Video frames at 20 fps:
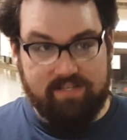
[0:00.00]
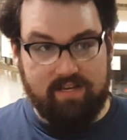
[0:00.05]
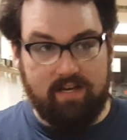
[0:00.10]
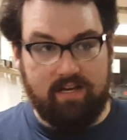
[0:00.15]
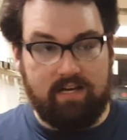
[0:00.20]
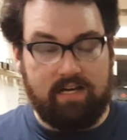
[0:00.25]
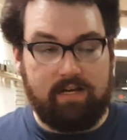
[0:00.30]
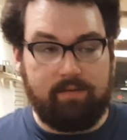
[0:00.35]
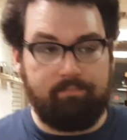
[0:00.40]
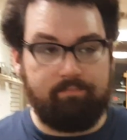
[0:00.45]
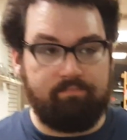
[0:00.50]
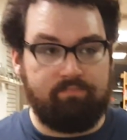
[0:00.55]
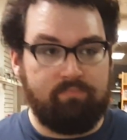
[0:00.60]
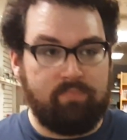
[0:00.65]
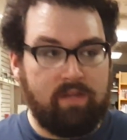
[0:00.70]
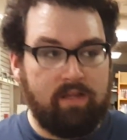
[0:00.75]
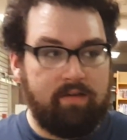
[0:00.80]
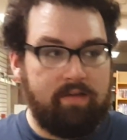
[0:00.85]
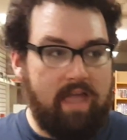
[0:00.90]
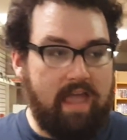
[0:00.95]

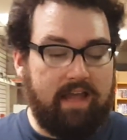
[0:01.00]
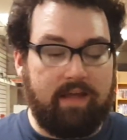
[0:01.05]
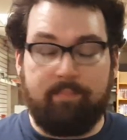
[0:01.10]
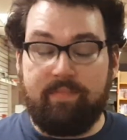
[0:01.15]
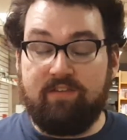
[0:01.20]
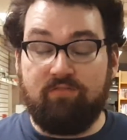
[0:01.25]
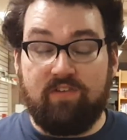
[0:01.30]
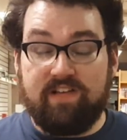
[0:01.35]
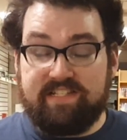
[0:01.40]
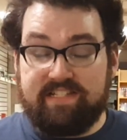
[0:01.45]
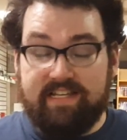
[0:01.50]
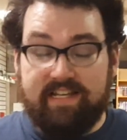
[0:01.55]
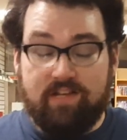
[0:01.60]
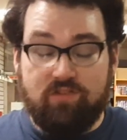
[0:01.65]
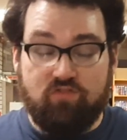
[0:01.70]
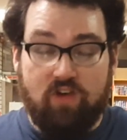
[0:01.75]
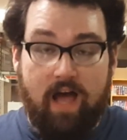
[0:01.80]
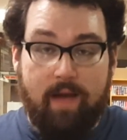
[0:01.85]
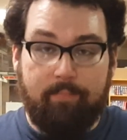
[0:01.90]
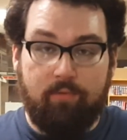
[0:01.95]
It can be risky to
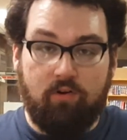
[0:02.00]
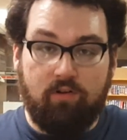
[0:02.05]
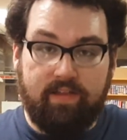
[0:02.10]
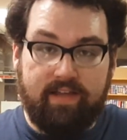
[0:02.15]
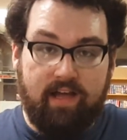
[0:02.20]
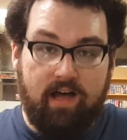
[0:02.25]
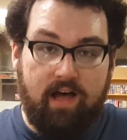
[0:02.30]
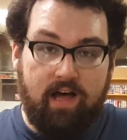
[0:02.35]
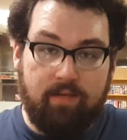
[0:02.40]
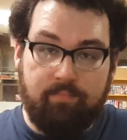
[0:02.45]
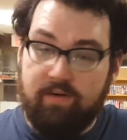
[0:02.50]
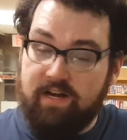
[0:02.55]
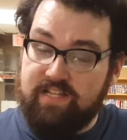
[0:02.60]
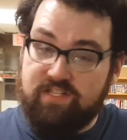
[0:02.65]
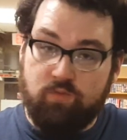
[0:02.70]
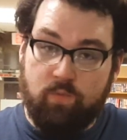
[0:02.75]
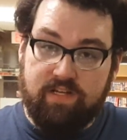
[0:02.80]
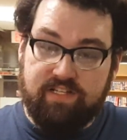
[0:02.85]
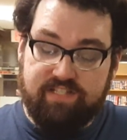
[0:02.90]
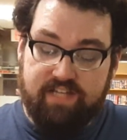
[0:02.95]
drop early on, but it
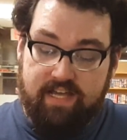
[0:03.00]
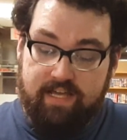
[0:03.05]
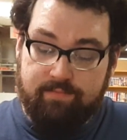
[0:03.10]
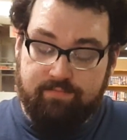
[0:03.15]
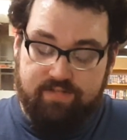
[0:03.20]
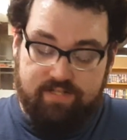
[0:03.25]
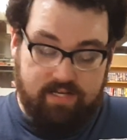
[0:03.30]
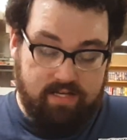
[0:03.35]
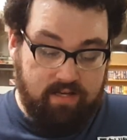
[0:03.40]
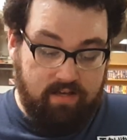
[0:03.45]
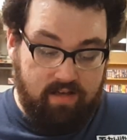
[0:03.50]
swings games.